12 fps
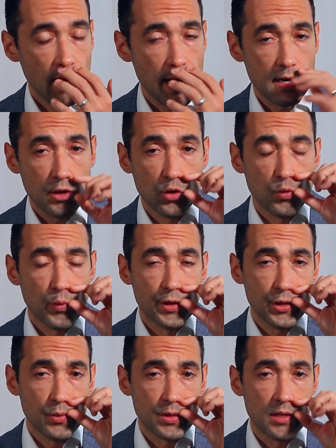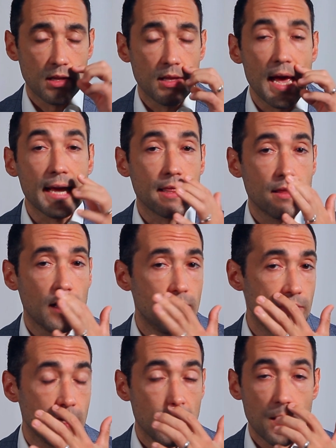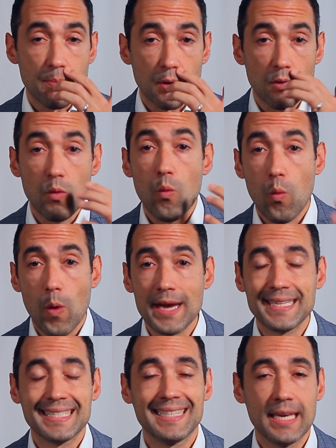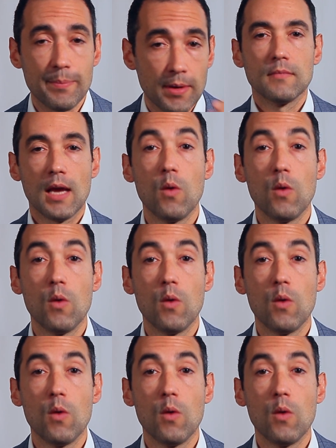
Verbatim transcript: And you reduce the length of the upper white lip.